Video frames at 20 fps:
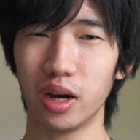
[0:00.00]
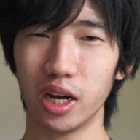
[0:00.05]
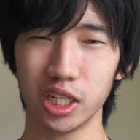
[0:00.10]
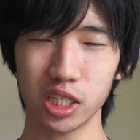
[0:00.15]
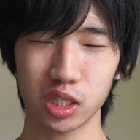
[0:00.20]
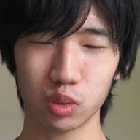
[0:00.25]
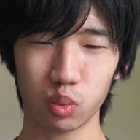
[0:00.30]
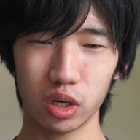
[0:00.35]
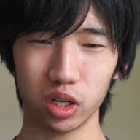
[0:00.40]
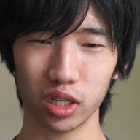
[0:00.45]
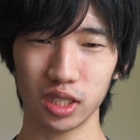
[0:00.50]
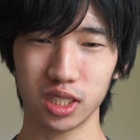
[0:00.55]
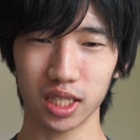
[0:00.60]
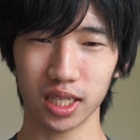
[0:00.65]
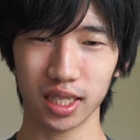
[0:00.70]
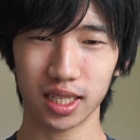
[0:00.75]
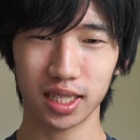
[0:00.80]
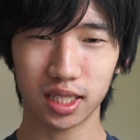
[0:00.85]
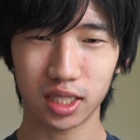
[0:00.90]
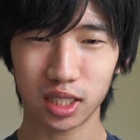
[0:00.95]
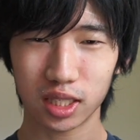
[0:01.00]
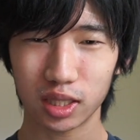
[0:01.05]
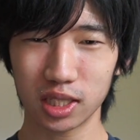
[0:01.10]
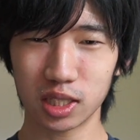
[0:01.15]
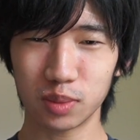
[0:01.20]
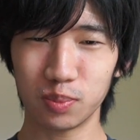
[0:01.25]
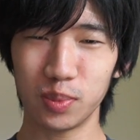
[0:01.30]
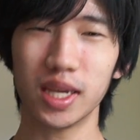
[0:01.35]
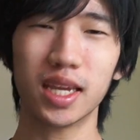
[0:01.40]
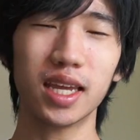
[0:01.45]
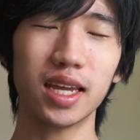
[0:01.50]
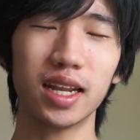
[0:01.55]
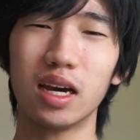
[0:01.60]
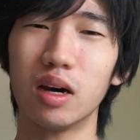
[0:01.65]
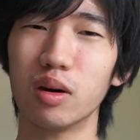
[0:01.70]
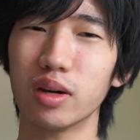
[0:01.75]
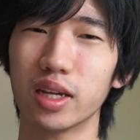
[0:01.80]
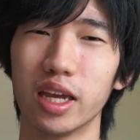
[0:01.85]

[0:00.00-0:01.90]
I just wanted to speak it out,